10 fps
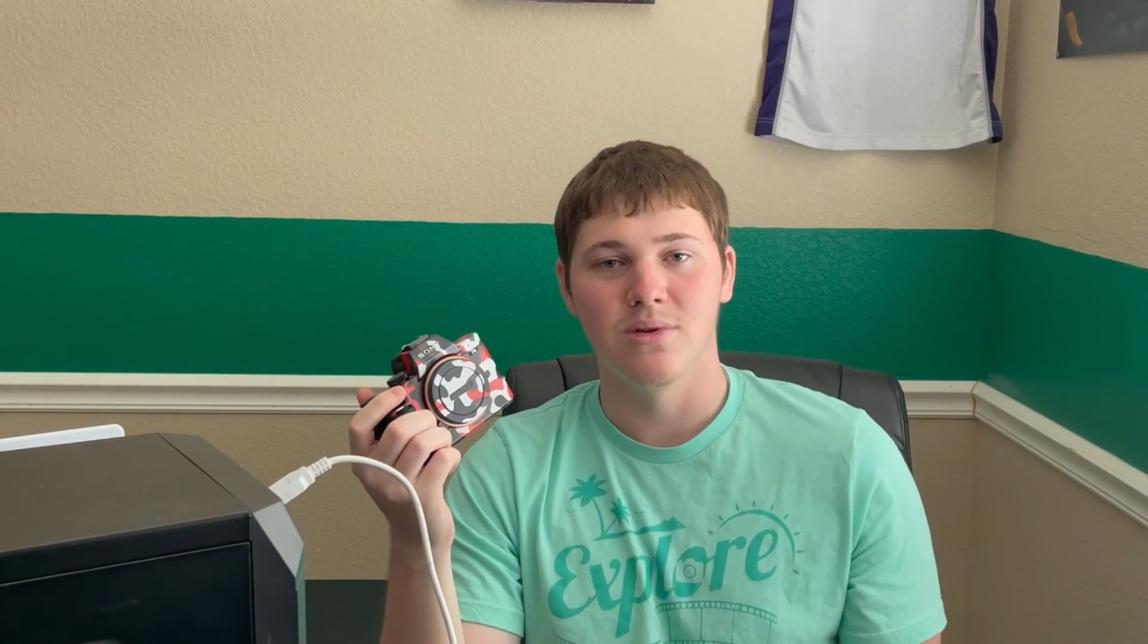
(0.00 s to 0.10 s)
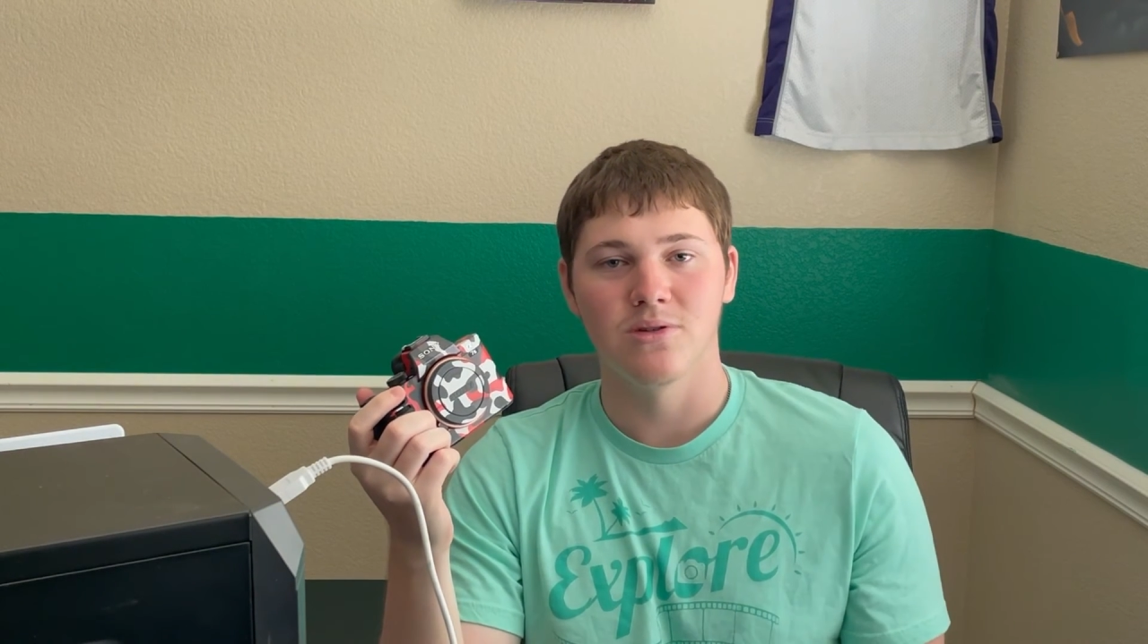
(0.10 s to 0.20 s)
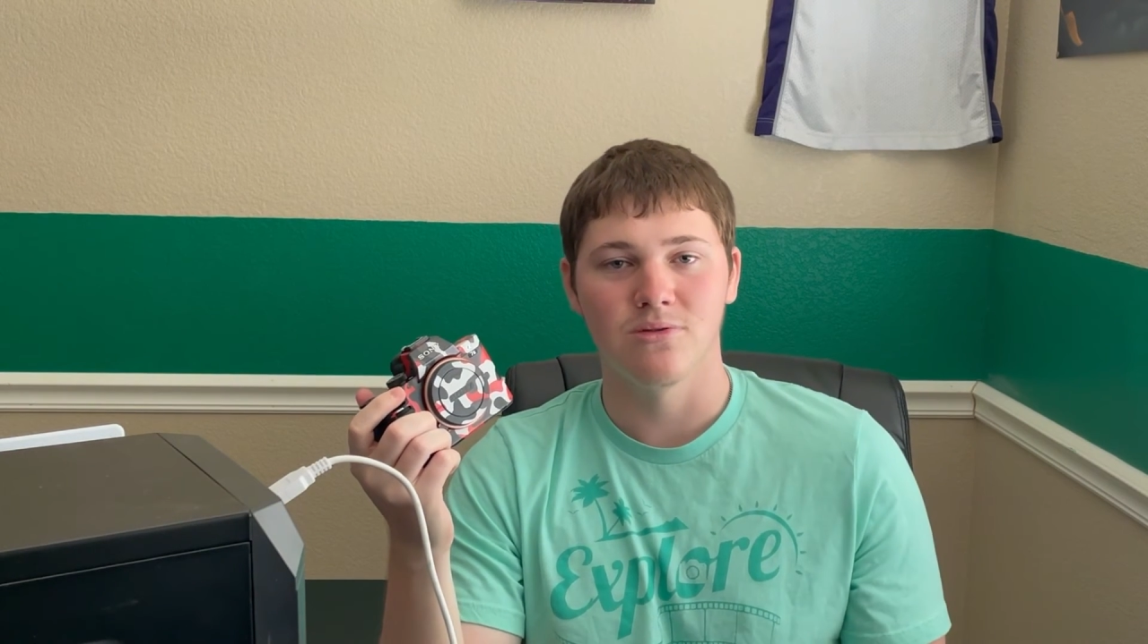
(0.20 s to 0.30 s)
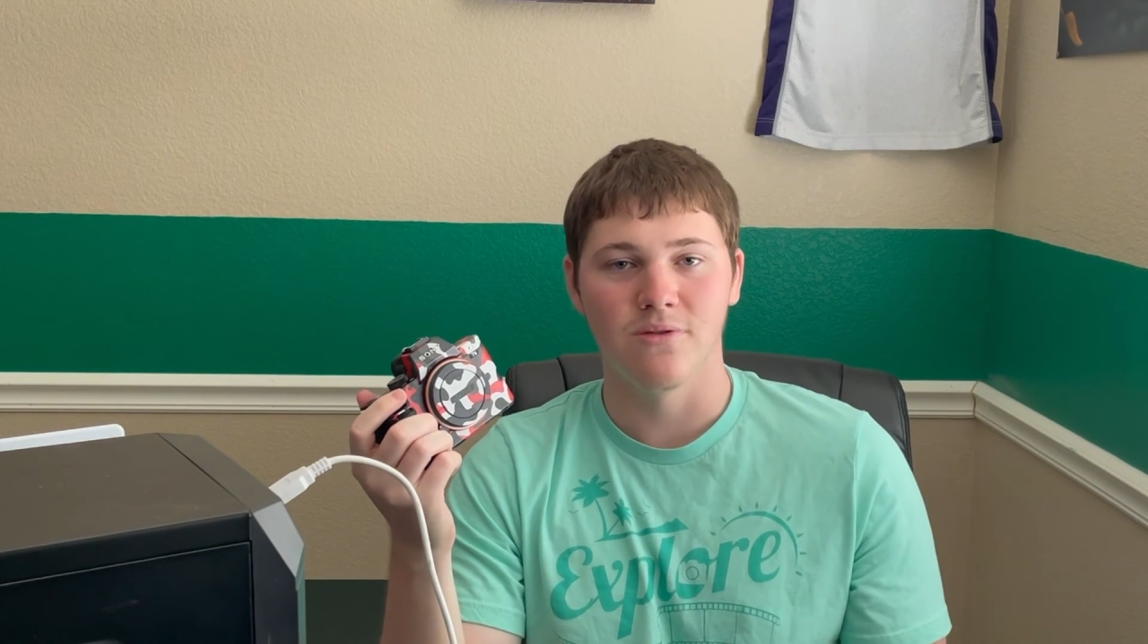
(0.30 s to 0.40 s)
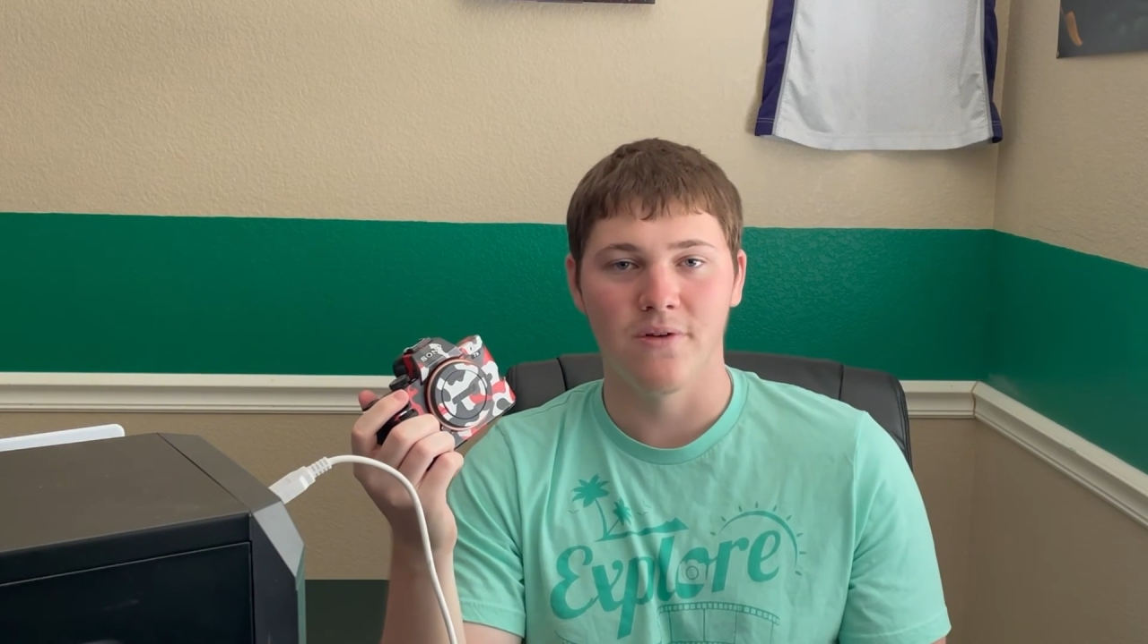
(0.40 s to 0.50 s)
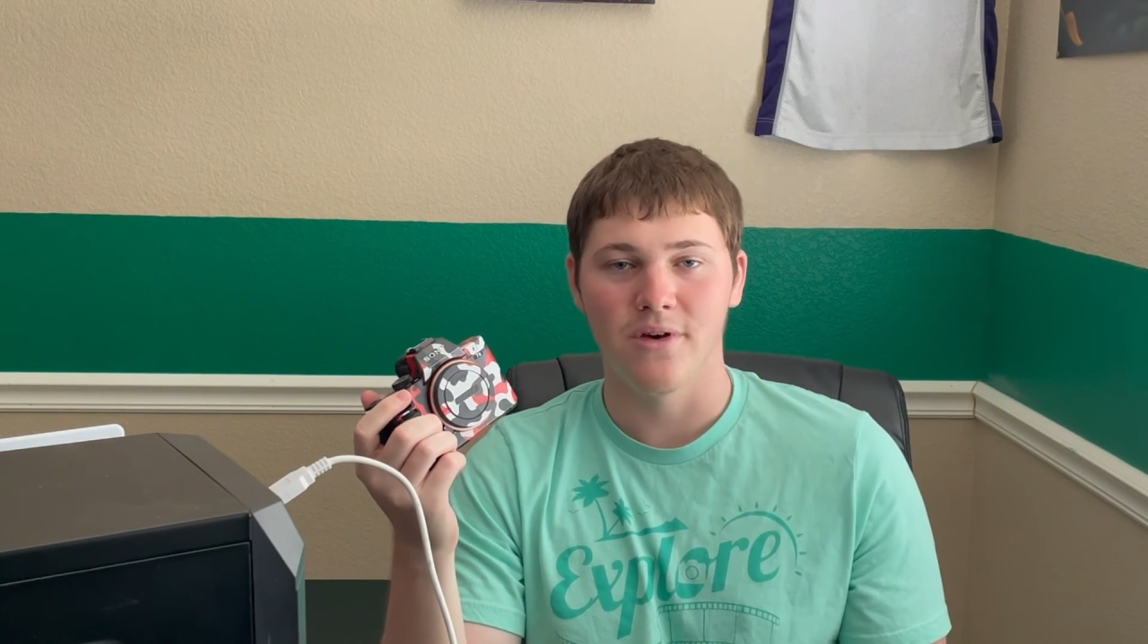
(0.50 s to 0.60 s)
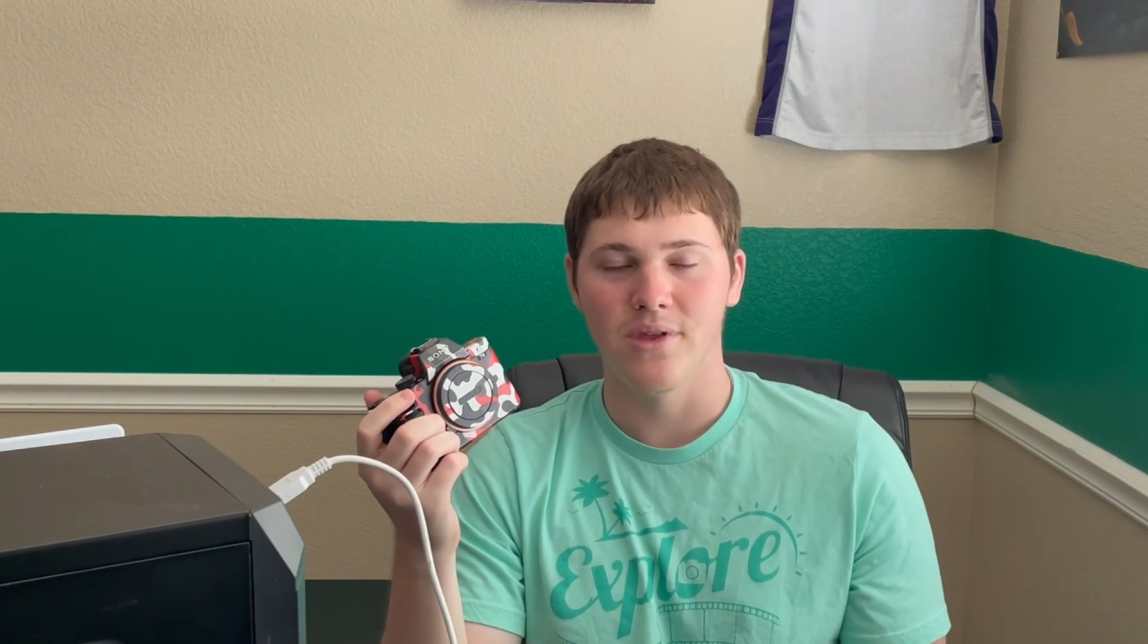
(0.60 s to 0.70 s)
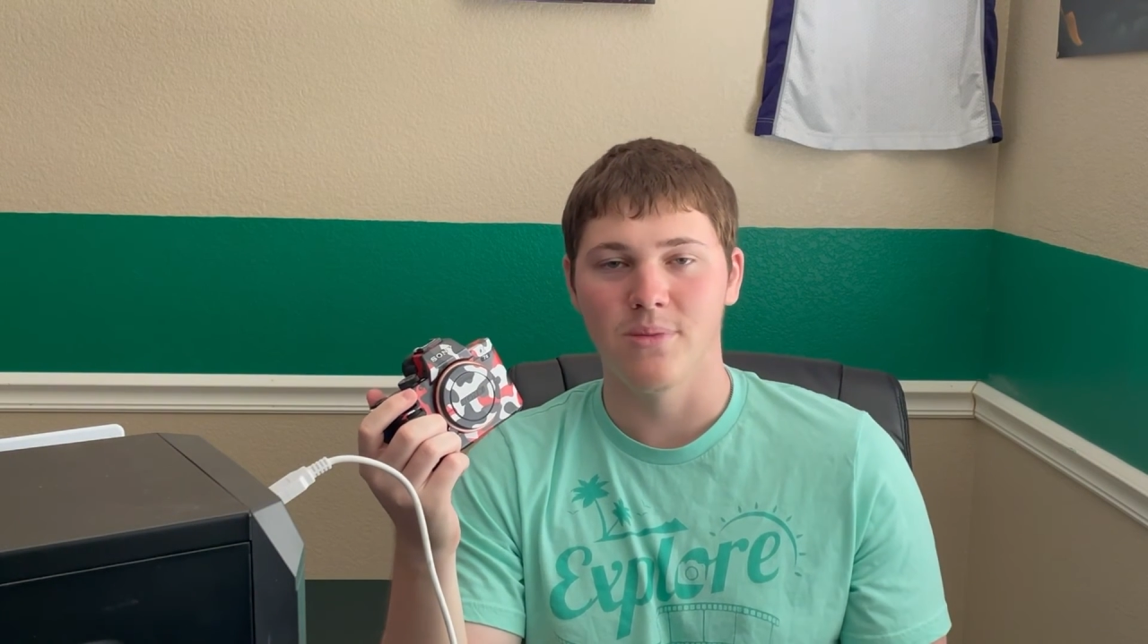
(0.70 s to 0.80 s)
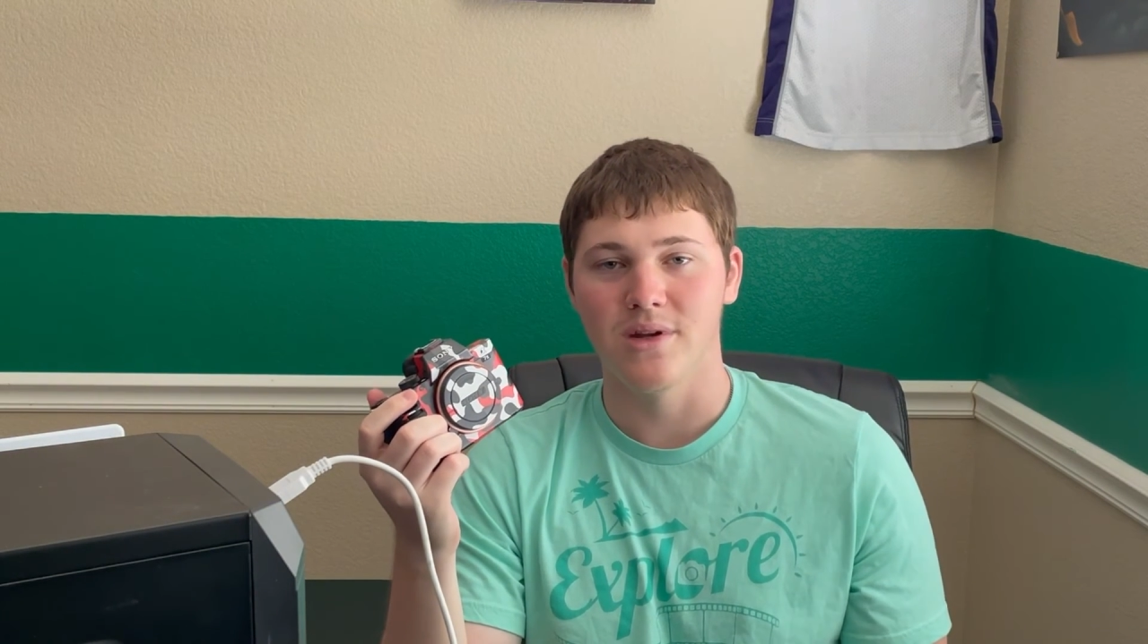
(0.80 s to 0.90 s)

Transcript: Make sure to follow them